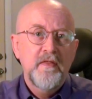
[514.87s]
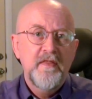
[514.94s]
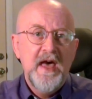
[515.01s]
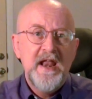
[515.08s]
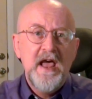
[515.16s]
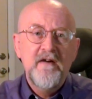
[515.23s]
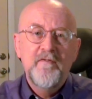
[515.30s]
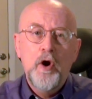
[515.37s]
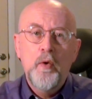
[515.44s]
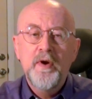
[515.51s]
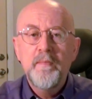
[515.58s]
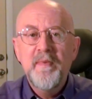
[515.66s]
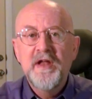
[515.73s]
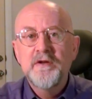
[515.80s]
that have
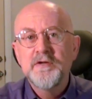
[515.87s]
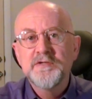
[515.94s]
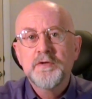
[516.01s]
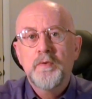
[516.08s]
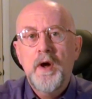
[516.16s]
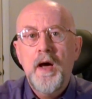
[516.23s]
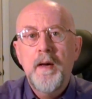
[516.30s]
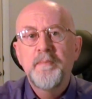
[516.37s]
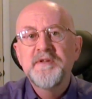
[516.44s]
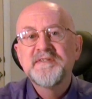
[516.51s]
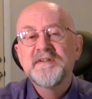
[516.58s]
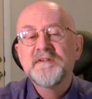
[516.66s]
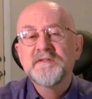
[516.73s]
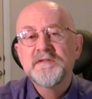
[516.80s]
already been described
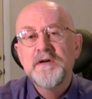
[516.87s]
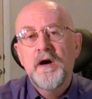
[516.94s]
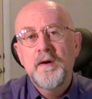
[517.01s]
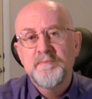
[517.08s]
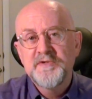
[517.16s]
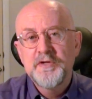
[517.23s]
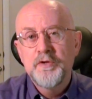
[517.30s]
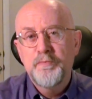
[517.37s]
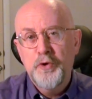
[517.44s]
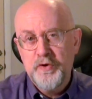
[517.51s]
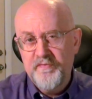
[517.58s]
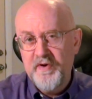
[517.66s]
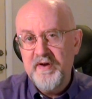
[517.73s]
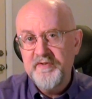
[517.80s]
6 times in the
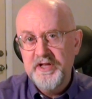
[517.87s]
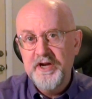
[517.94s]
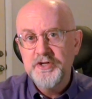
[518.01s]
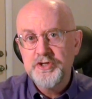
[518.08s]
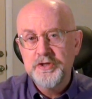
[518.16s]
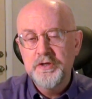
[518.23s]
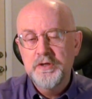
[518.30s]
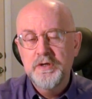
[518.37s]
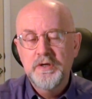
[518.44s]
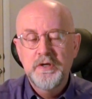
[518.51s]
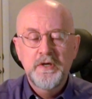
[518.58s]
book of Revelation.